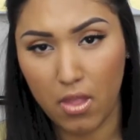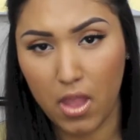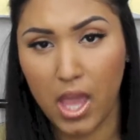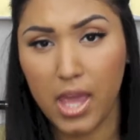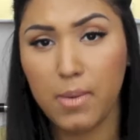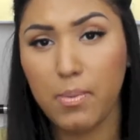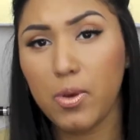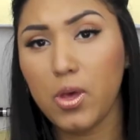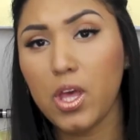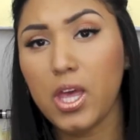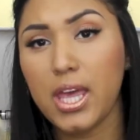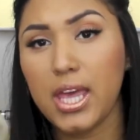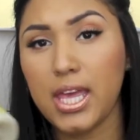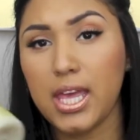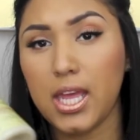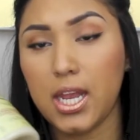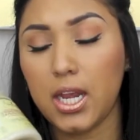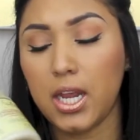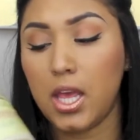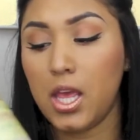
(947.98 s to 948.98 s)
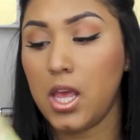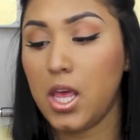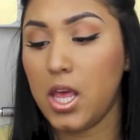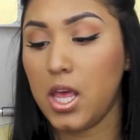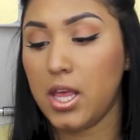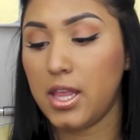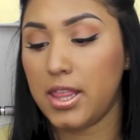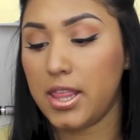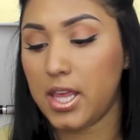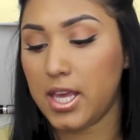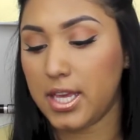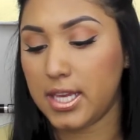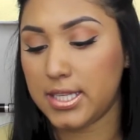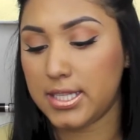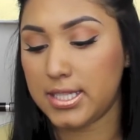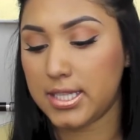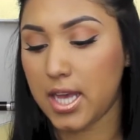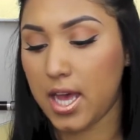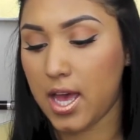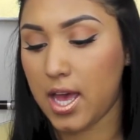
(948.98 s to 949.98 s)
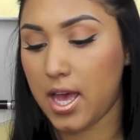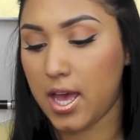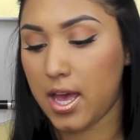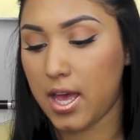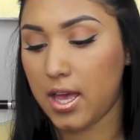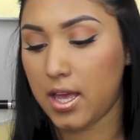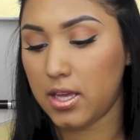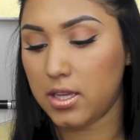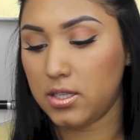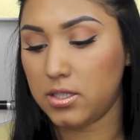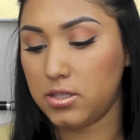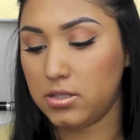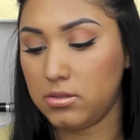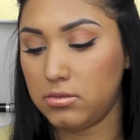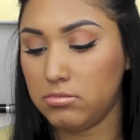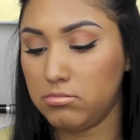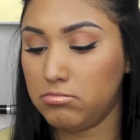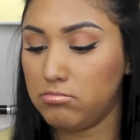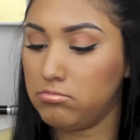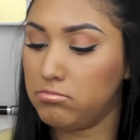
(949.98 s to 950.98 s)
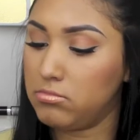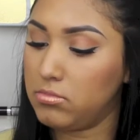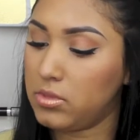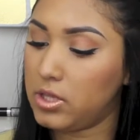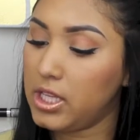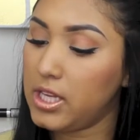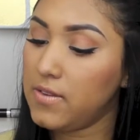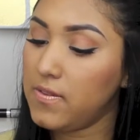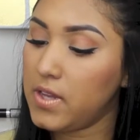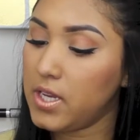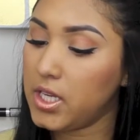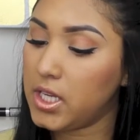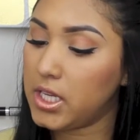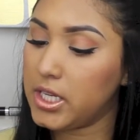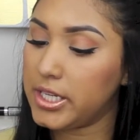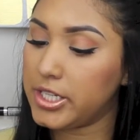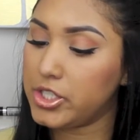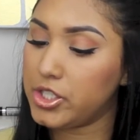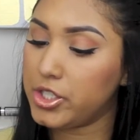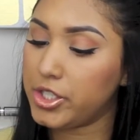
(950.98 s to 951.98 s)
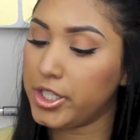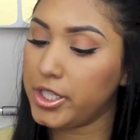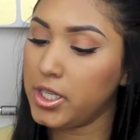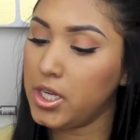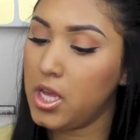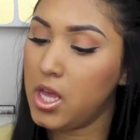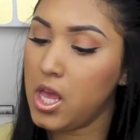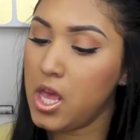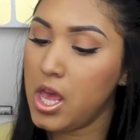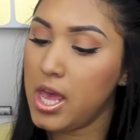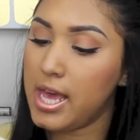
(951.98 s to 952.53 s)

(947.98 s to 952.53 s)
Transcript: I put in this uh, leave-in conditioner.